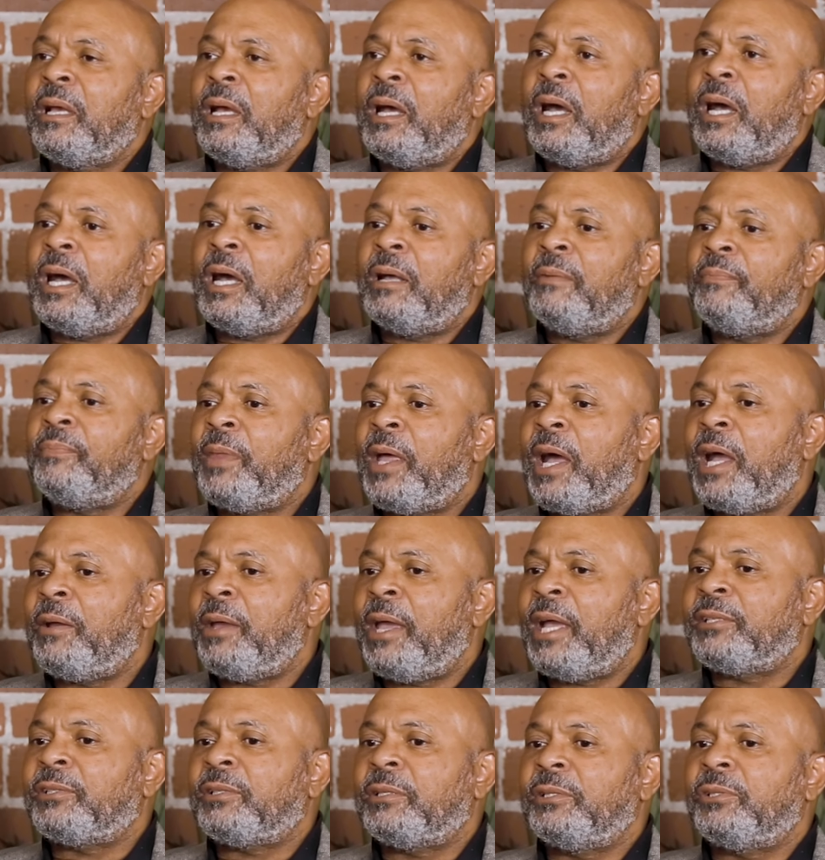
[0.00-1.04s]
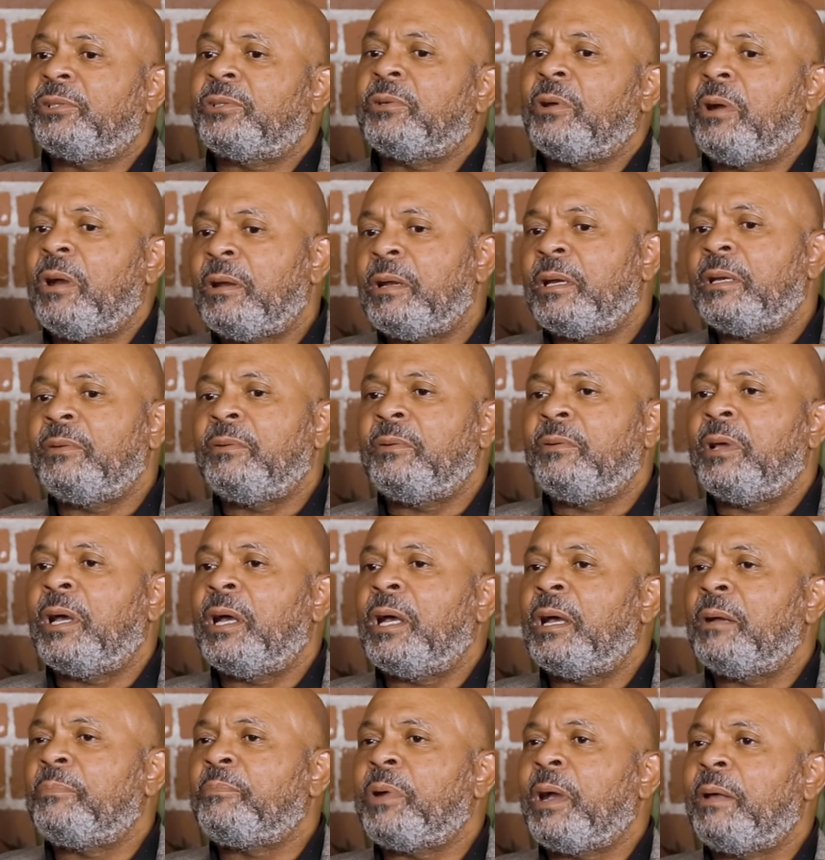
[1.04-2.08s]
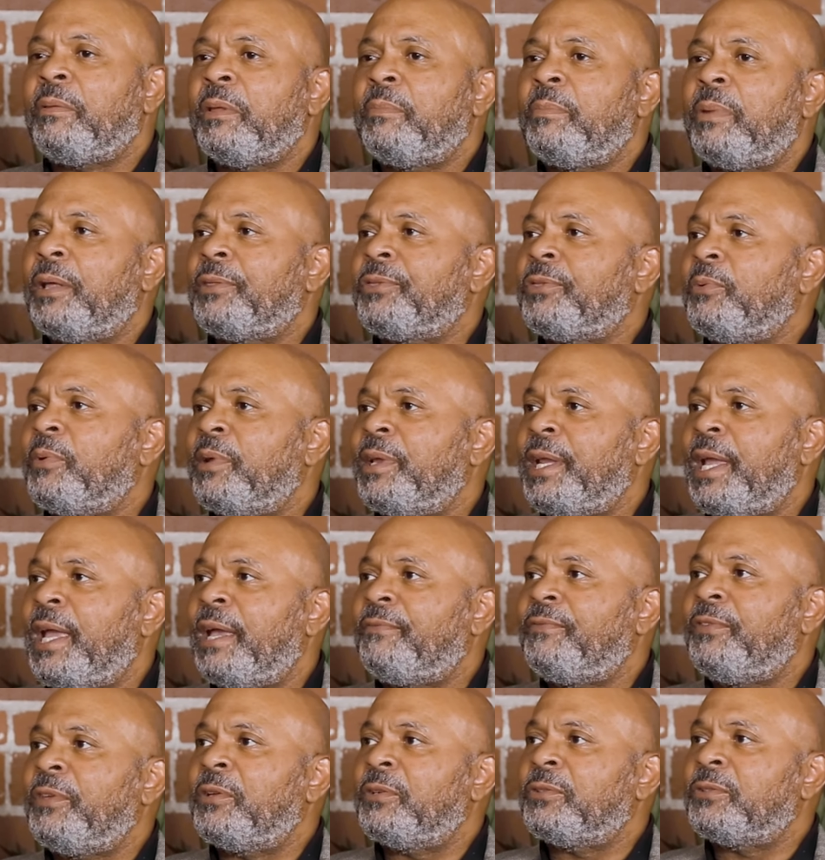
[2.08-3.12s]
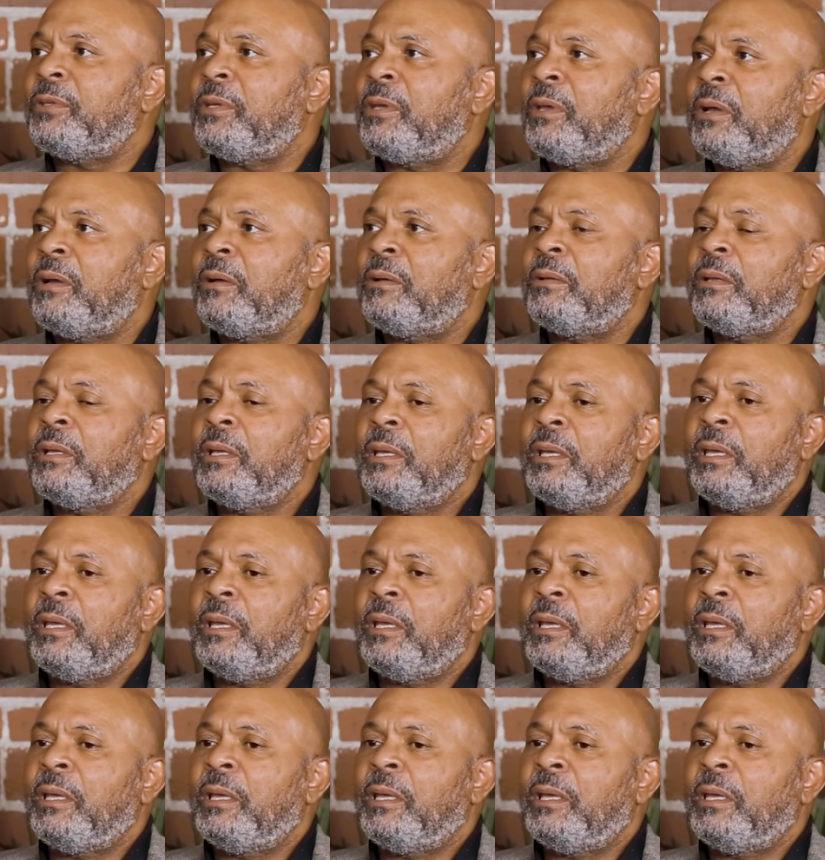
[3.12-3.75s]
I actually started probably about 3.5 years ago.